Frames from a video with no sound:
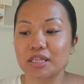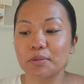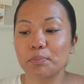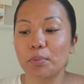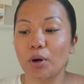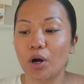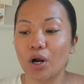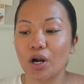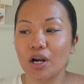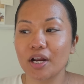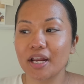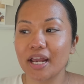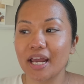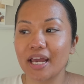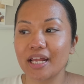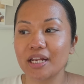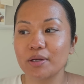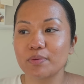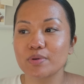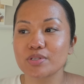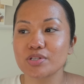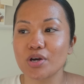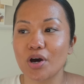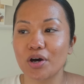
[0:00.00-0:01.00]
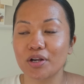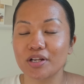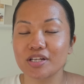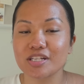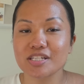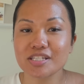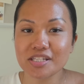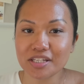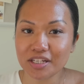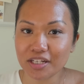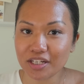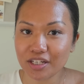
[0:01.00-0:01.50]
the park and it was
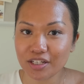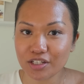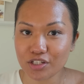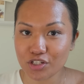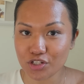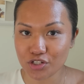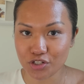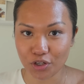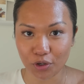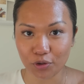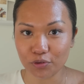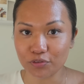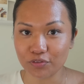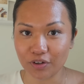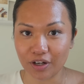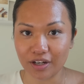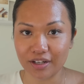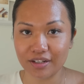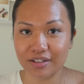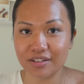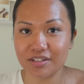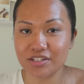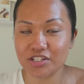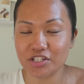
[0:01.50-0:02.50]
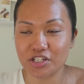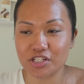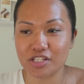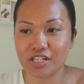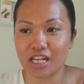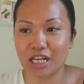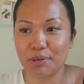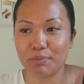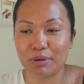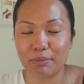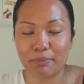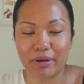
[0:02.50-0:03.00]
honestly so fun to just
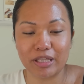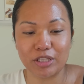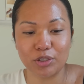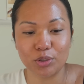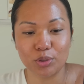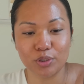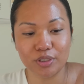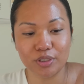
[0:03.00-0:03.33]
like bring my little